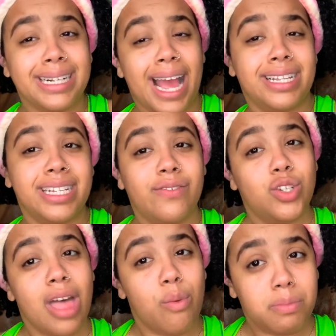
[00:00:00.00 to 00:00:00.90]
dad didn't even do
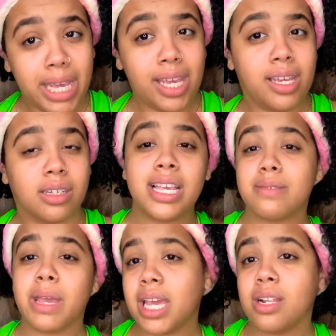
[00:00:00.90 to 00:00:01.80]
that with me. This
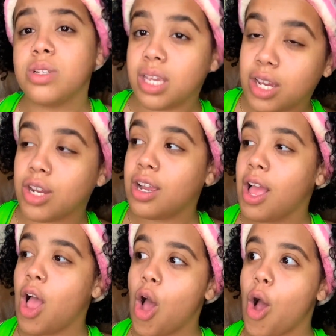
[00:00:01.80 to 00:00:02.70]
man was here,
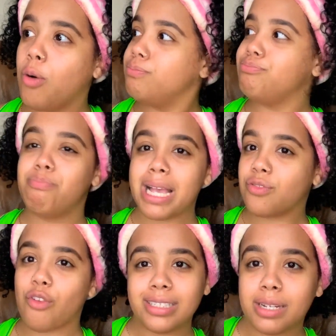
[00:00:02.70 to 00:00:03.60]
best
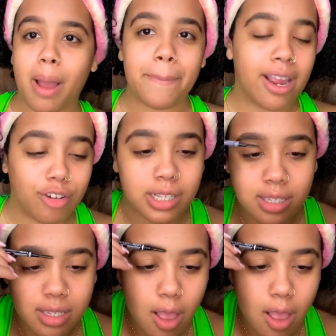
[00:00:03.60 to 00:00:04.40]
friend in my parents.